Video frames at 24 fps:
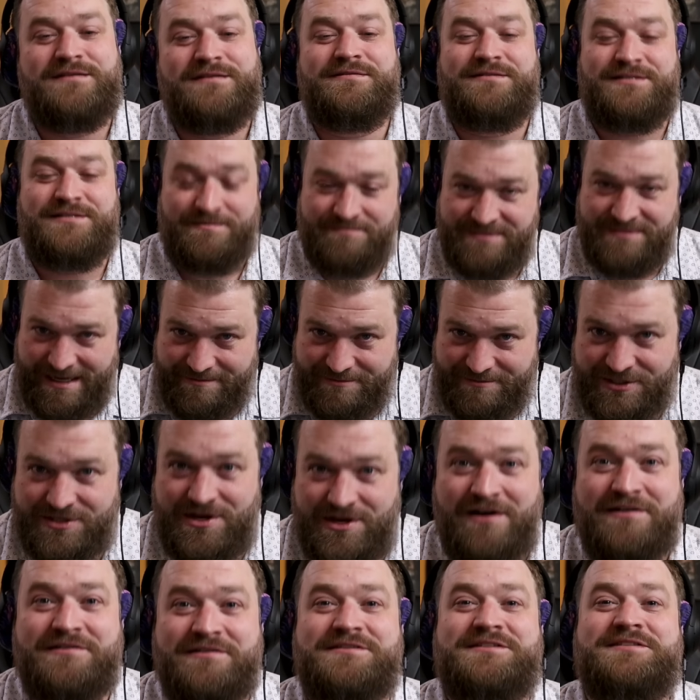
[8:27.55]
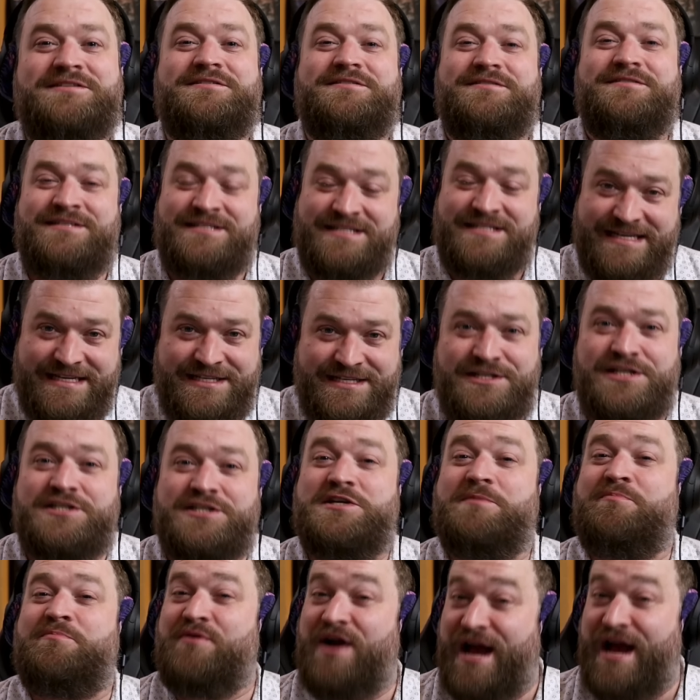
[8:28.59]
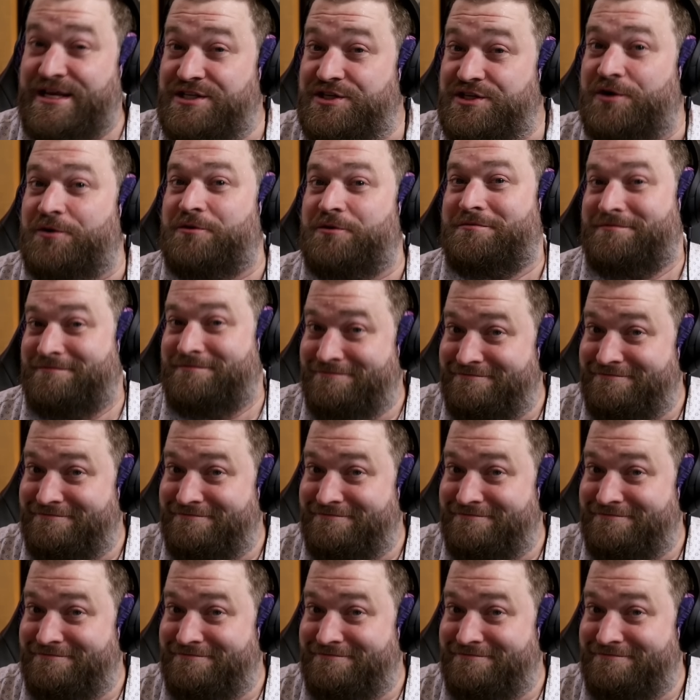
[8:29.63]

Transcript: sometimes songs cease to surprise you